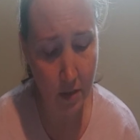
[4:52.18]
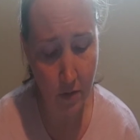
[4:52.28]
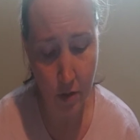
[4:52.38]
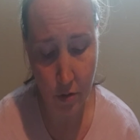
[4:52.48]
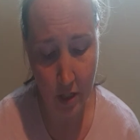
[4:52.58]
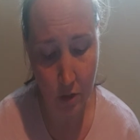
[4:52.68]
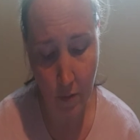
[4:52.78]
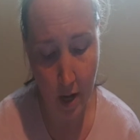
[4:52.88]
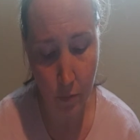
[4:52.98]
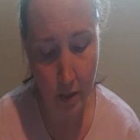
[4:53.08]

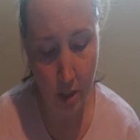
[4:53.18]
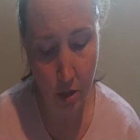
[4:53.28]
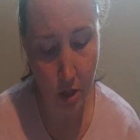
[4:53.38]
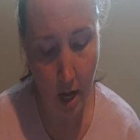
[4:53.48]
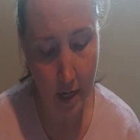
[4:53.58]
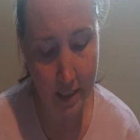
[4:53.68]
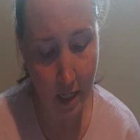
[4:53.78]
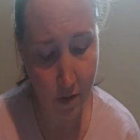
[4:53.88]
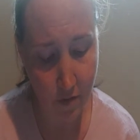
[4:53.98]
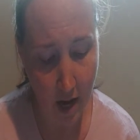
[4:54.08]
identify.
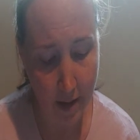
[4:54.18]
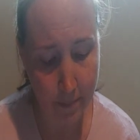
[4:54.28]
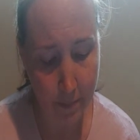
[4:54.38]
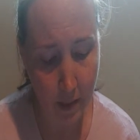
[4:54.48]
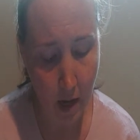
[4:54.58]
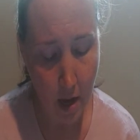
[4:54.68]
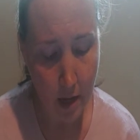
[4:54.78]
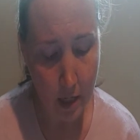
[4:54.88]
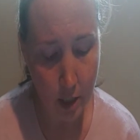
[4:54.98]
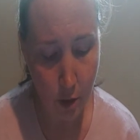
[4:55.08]
Nearby was another
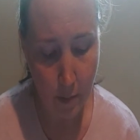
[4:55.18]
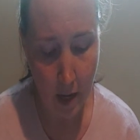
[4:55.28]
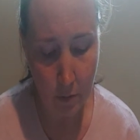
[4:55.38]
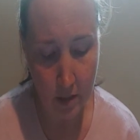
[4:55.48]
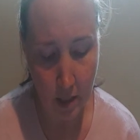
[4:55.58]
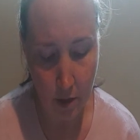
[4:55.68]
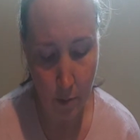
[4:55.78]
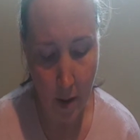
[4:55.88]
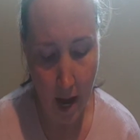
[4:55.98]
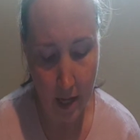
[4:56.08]
pile, this
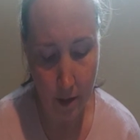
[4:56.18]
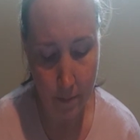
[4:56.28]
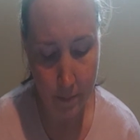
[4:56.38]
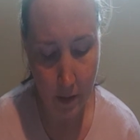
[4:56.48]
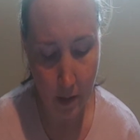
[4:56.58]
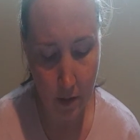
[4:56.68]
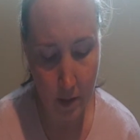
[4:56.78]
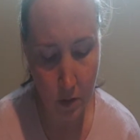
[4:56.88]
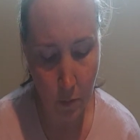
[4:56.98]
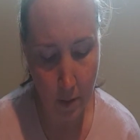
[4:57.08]
one made of what looked
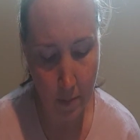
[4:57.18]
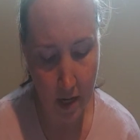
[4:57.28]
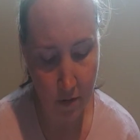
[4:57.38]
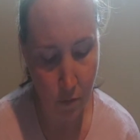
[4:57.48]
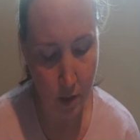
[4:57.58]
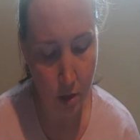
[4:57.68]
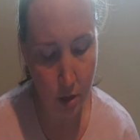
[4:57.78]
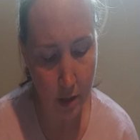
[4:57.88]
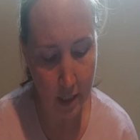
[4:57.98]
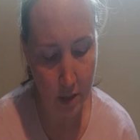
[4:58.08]
like
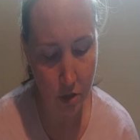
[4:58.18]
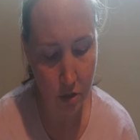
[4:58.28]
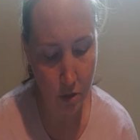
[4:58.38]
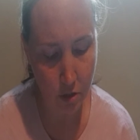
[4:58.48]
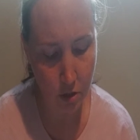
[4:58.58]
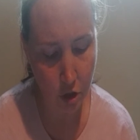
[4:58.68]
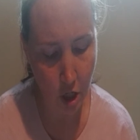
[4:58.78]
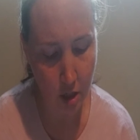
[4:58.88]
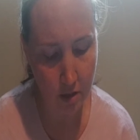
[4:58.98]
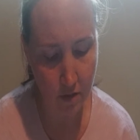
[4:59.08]
chunks of white clay.
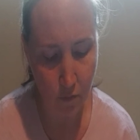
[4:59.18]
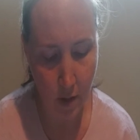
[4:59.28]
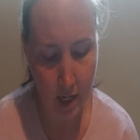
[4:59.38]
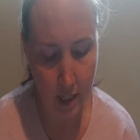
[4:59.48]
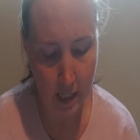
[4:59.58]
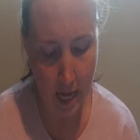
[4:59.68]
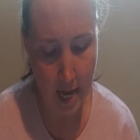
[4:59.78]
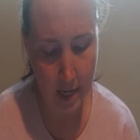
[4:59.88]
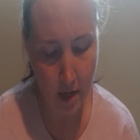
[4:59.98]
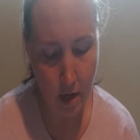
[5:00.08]
The whole
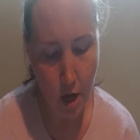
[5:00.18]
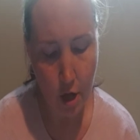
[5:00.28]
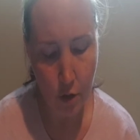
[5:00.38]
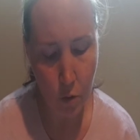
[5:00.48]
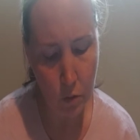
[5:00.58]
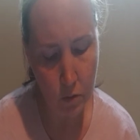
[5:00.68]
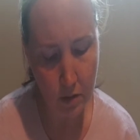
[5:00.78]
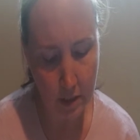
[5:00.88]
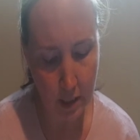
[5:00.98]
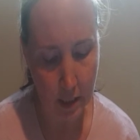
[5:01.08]
scene appeared
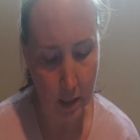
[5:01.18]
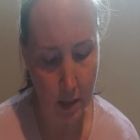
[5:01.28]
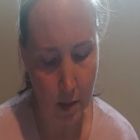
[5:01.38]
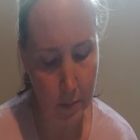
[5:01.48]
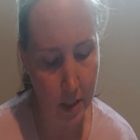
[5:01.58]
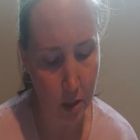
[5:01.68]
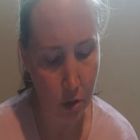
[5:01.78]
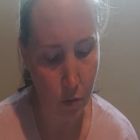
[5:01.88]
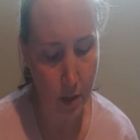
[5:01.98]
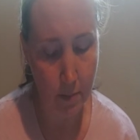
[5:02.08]
grim and
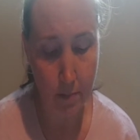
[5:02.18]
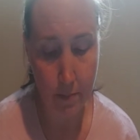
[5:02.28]
lifeless.